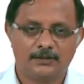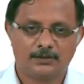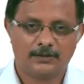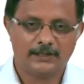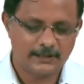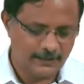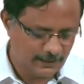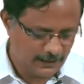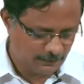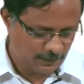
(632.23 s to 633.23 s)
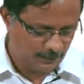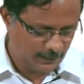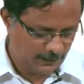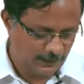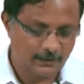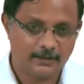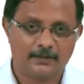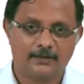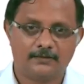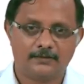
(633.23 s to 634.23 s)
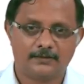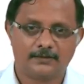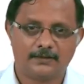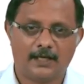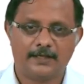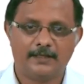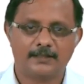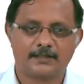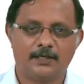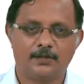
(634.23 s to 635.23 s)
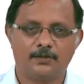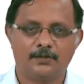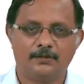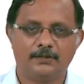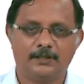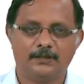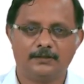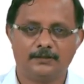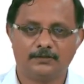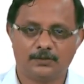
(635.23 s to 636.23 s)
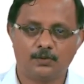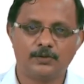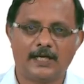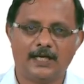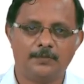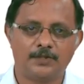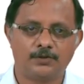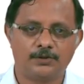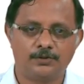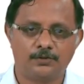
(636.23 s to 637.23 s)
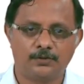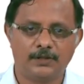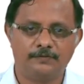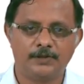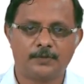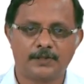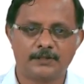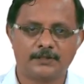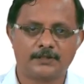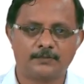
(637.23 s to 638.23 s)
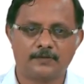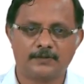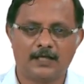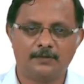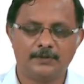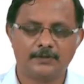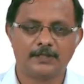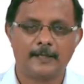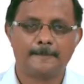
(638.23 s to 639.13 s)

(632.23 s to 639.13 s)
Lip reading: So, these signals from RAS control and through thalamus, which through the diffuse projection systems of the thalamus,